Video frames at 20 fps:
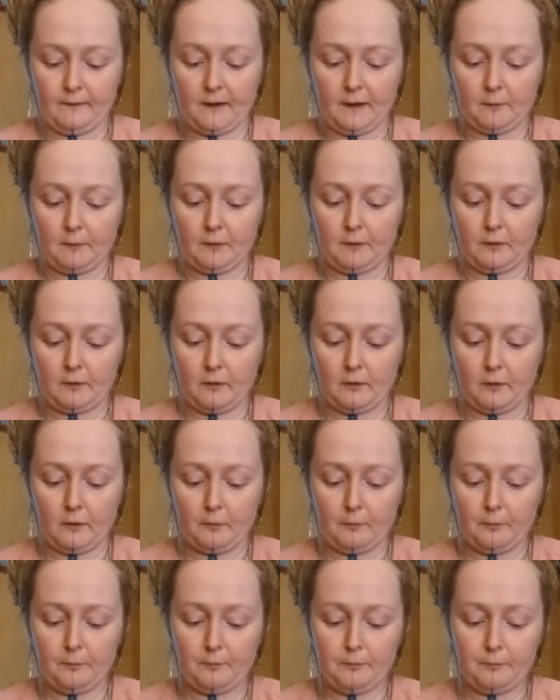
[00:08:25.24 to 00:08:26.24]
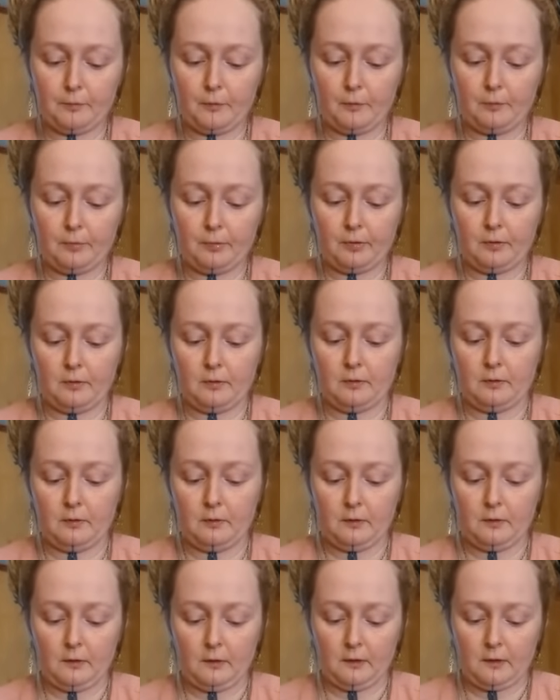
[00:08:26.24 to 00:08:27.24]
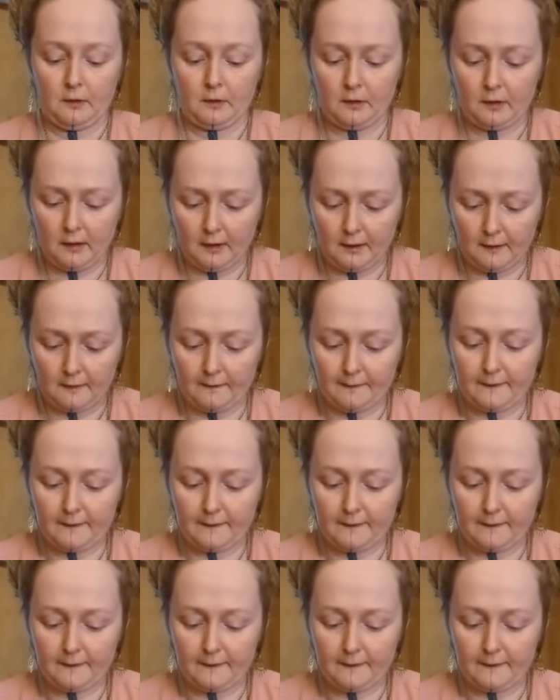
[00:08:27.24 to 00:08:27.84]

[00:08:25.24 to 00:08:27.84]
and I'm gonna go boop. And in